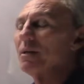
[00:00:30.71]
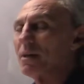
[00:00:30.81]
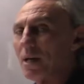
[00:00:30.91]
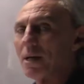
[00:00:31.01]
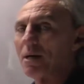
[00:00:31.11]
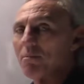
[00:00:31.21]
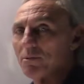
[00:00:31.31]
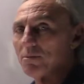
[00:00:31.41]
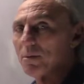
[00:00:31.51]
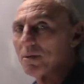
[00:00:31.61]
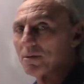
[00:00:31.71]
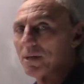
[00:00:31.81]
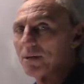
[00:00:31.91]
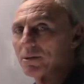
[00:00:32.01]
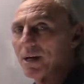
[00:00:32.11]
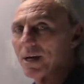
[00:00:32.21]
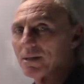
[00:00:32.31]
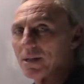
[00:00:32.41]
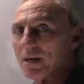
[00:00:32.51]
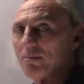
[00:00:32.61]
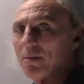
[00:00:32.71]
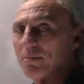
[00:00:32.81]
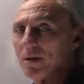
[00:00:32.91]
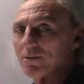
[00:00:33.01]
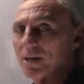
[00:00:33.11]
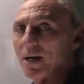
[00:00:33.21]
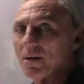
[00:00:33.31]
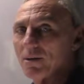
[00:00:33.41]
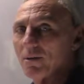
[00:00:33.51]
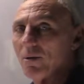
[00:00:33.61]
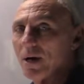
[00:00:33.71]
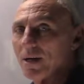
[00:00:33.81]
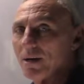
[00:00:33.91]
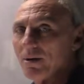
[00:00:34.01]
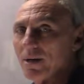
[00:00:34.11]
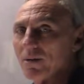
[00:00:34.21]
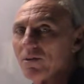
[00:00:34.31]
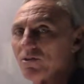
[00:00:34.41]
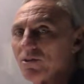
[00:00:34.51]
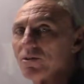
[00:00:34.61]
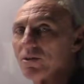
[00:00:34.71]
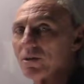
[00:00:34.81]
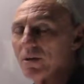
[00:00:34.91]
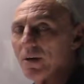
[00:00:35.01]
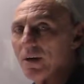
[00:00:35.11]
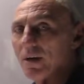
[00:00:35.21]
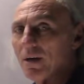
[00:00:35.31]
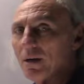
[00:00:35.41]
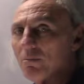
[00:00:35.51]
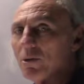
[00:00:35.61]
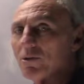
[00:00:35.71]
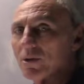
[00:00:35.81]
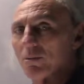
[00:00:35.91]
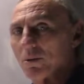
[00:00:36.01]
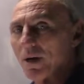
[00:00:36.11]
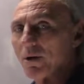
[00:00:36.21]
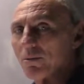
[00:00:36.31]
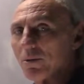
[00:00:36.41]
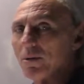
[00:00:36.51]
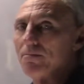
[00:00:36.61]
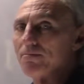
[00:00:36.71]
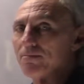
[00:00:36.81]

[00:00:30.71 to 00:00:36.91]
take a couple speakers outside, set them up outside in a quiet area, and listen to music without a room